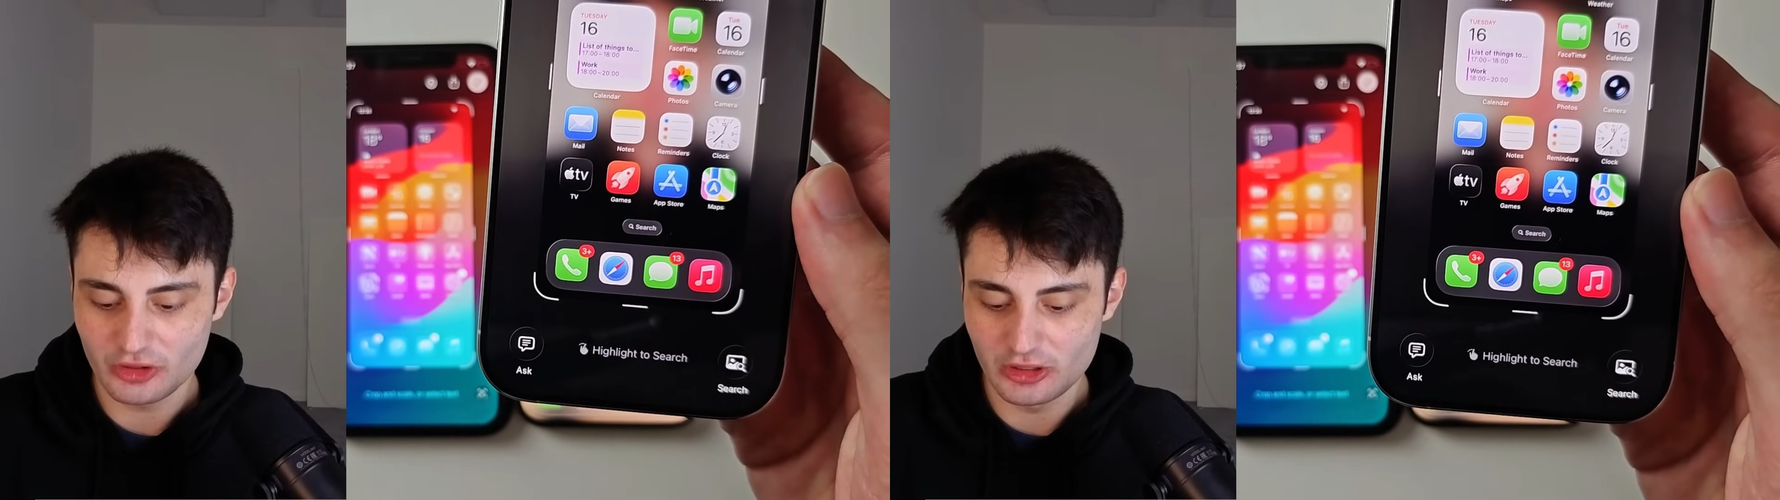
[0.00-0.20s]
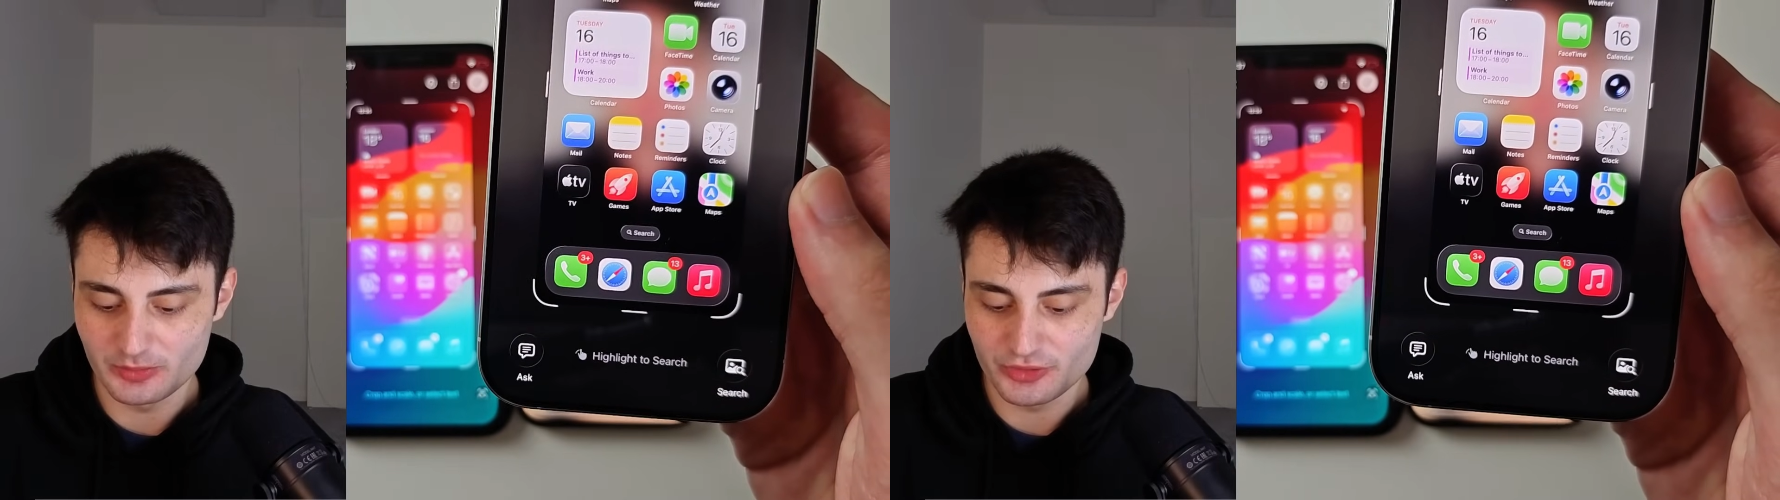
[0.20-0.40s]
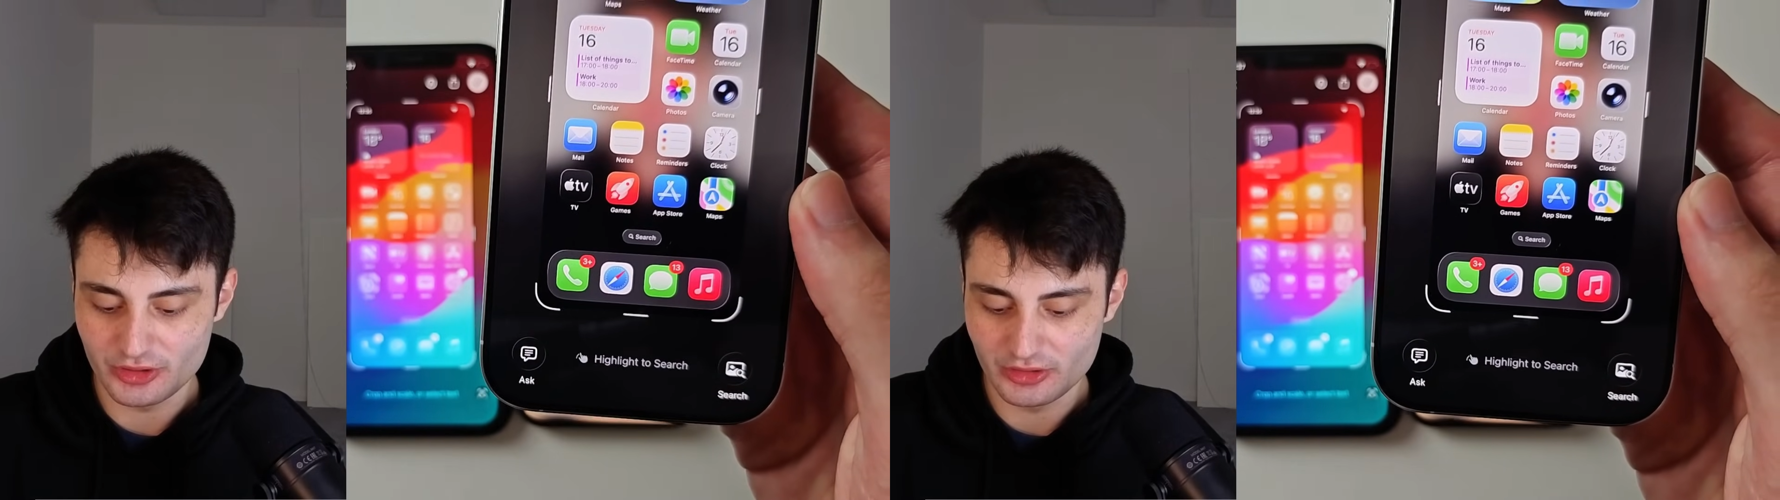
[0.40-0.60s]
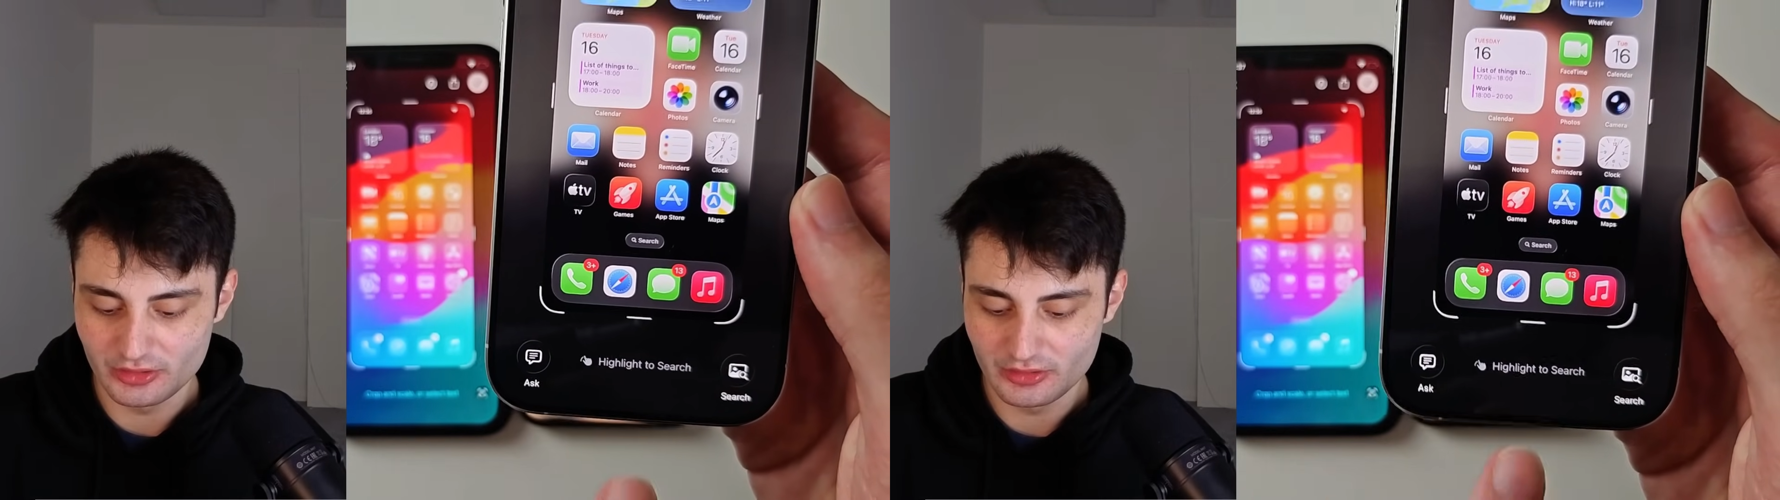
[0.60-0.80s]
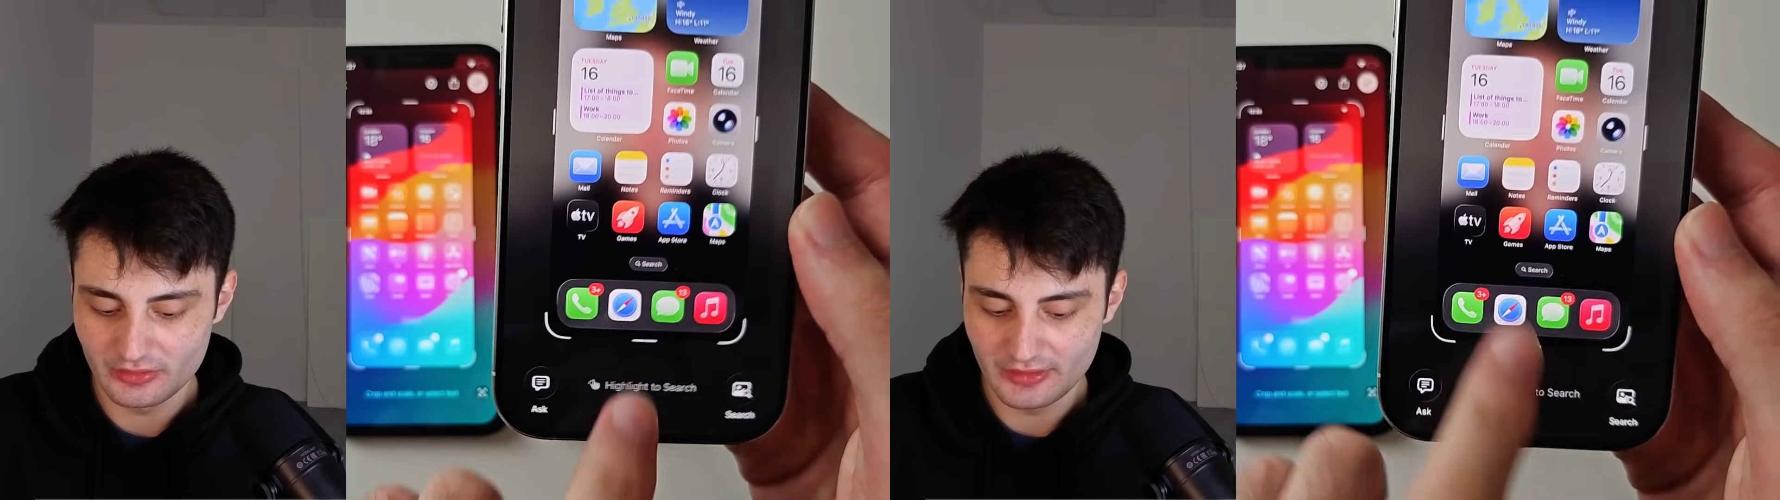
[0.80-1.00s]
option.
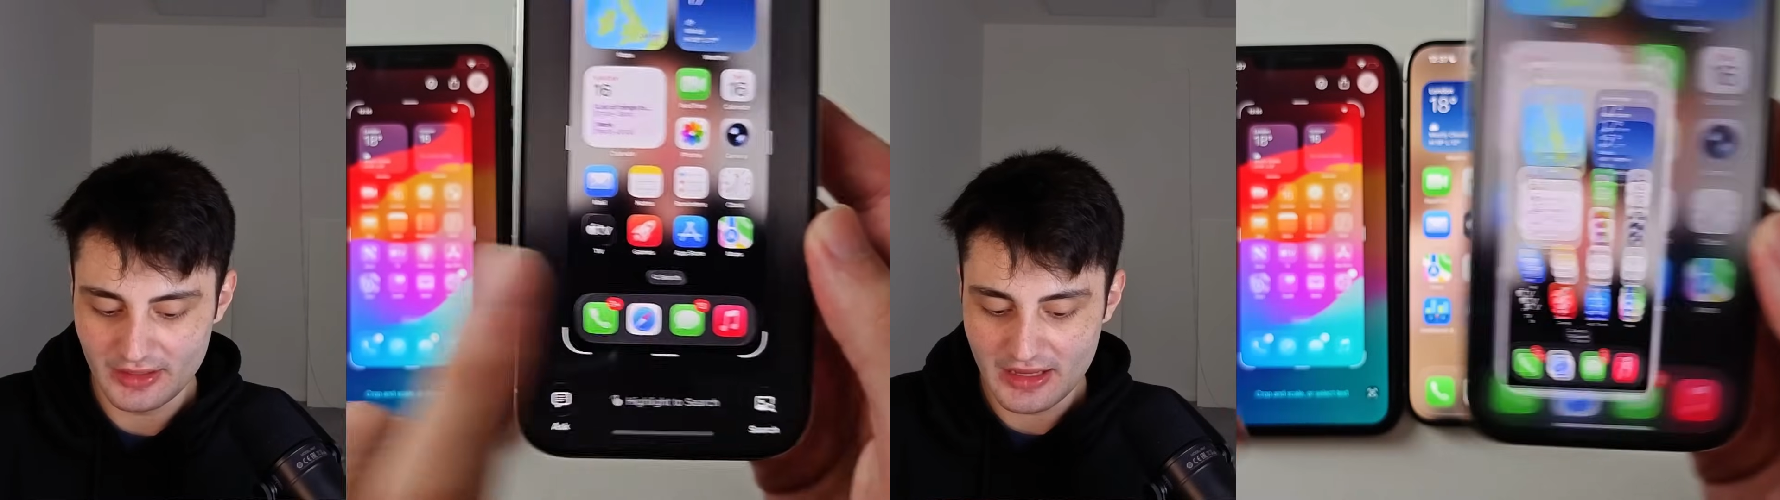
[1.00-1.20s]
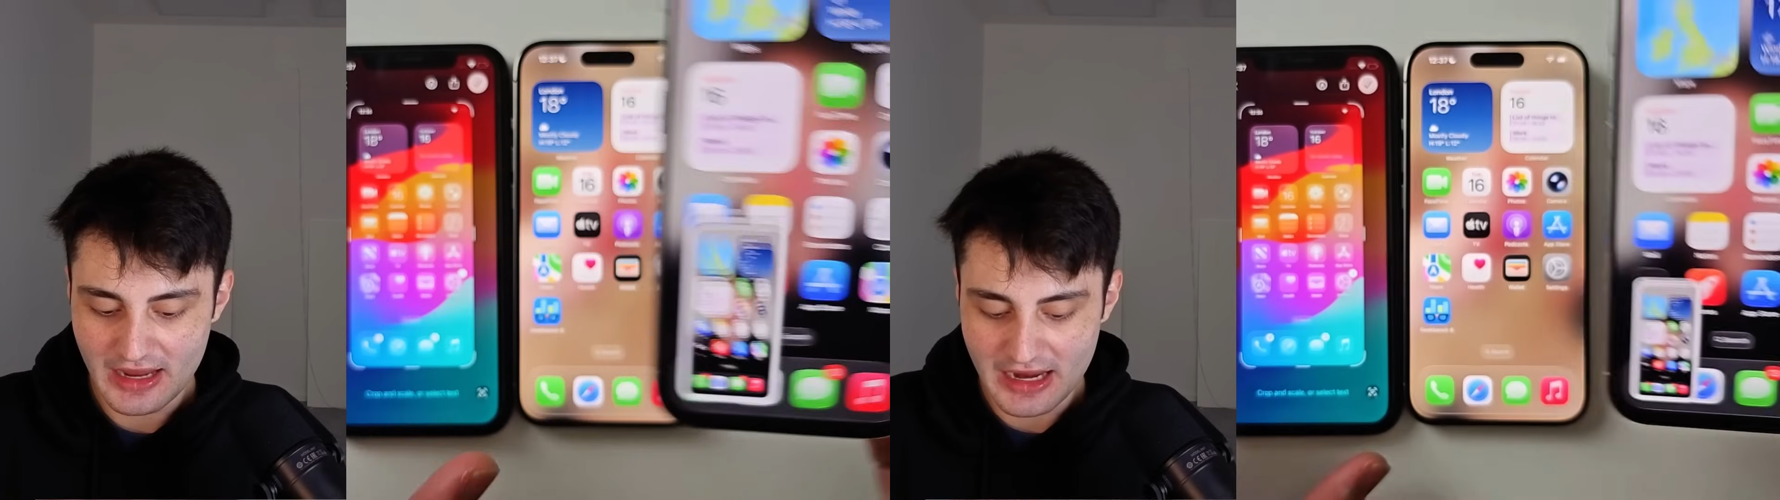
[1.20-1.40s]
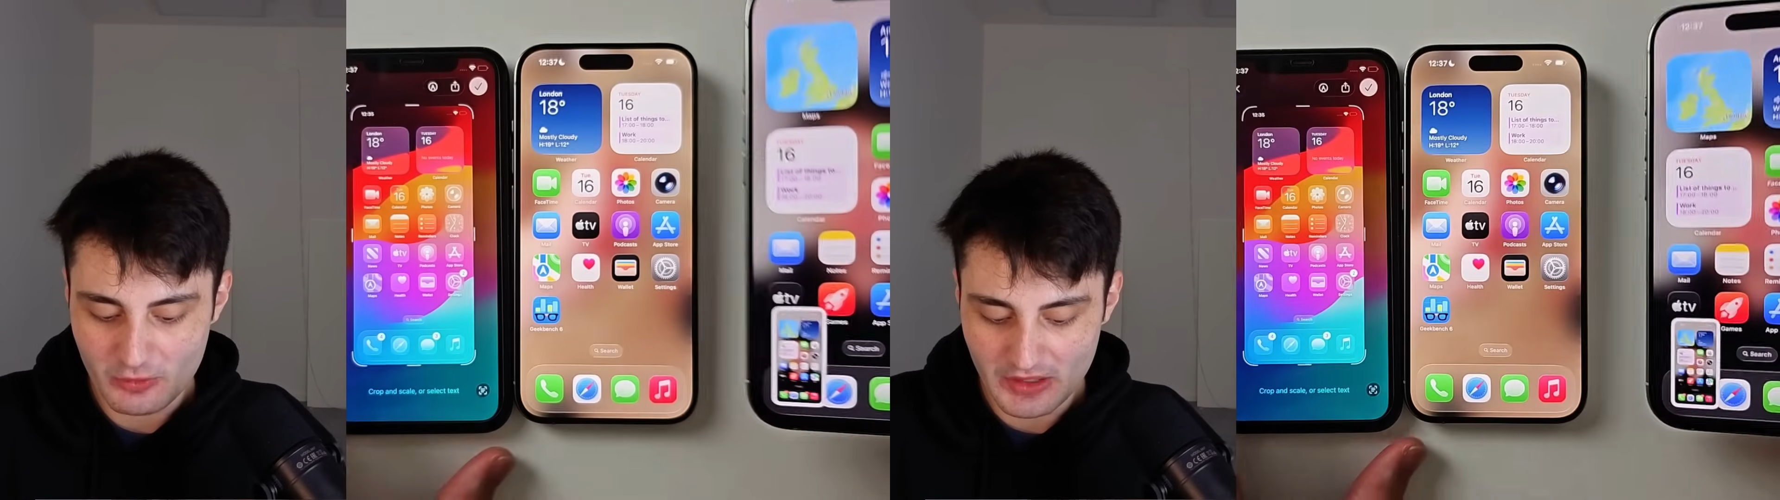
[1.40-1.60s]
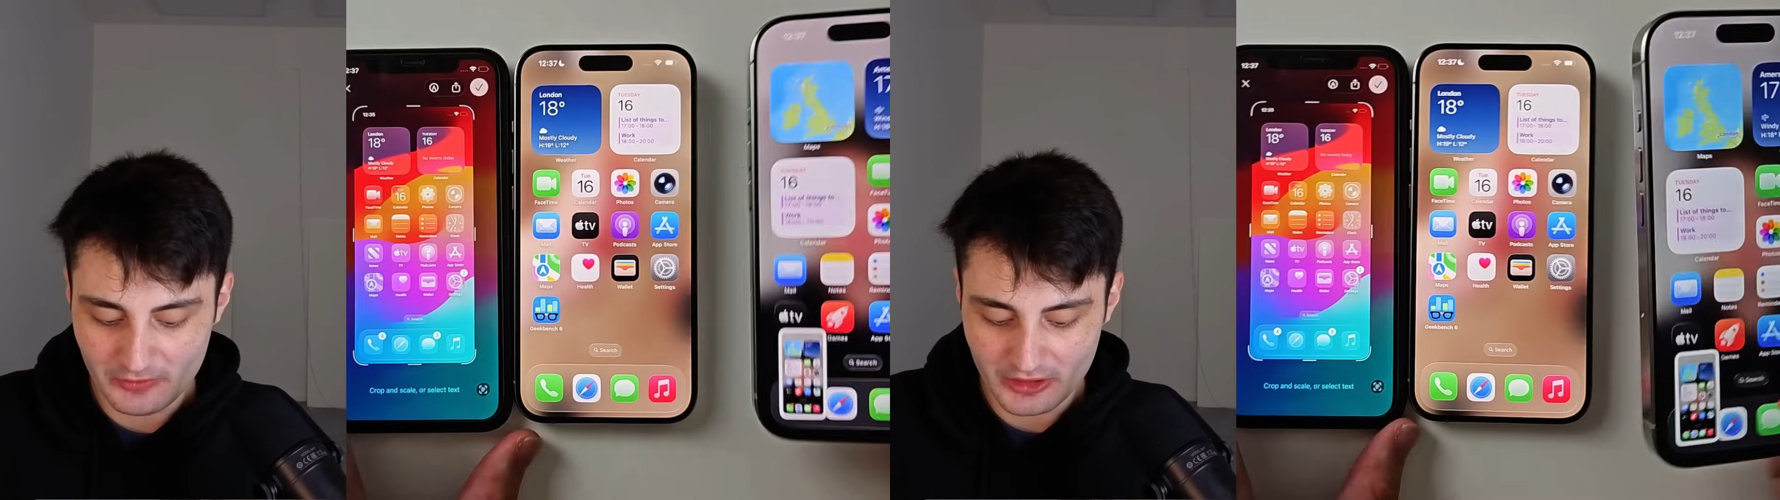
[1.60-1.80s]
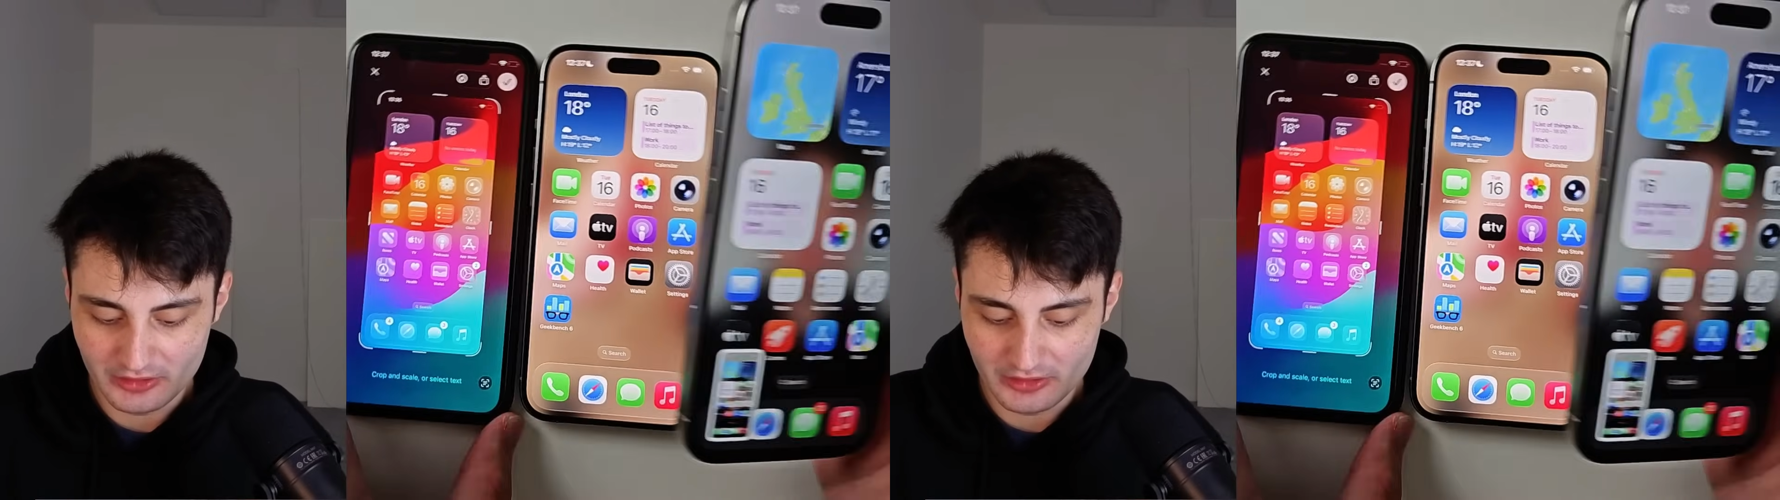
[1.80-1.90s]
However,